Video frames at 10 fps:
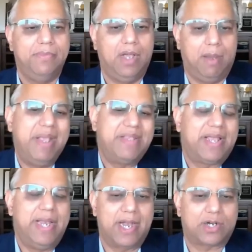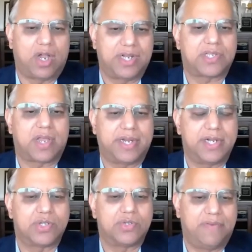uh, basically electronic
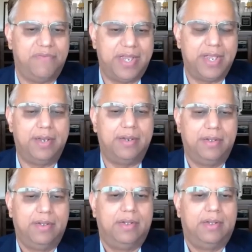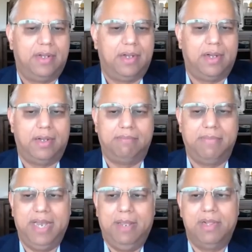circuits, so that we can uh,
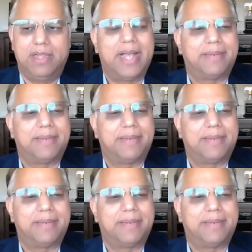enable that.